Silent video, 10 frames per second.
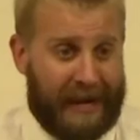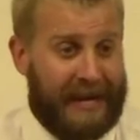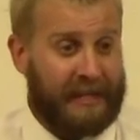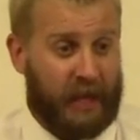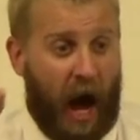
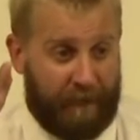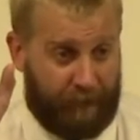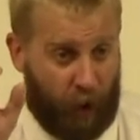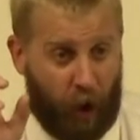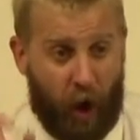He sought
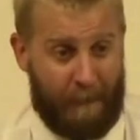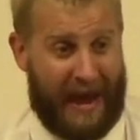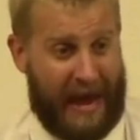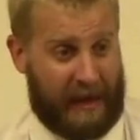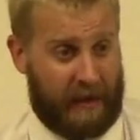for a
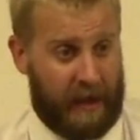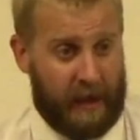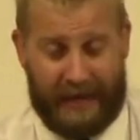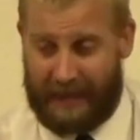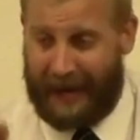
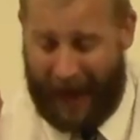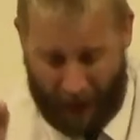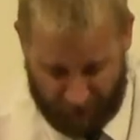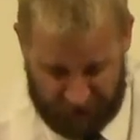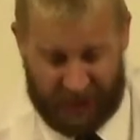man. He's like,
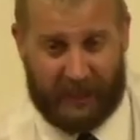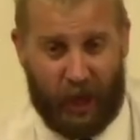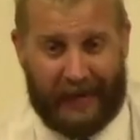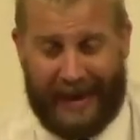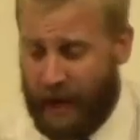I was just
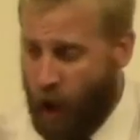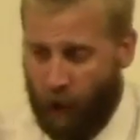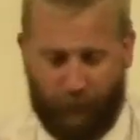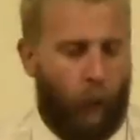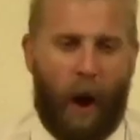looking
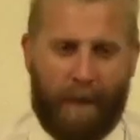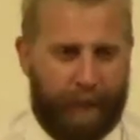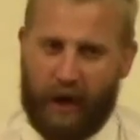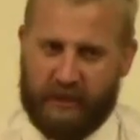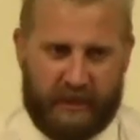for one
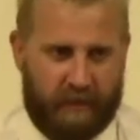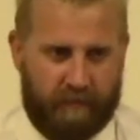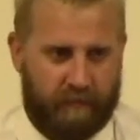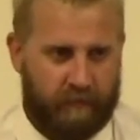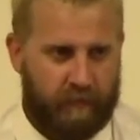
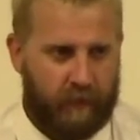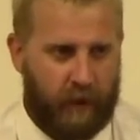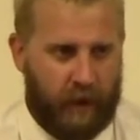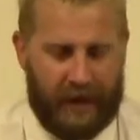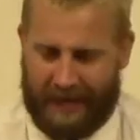person
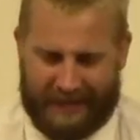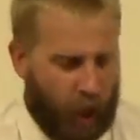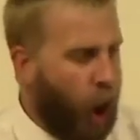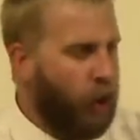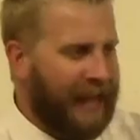in this
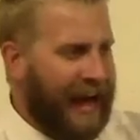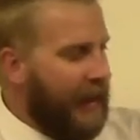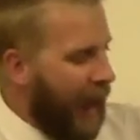whole land.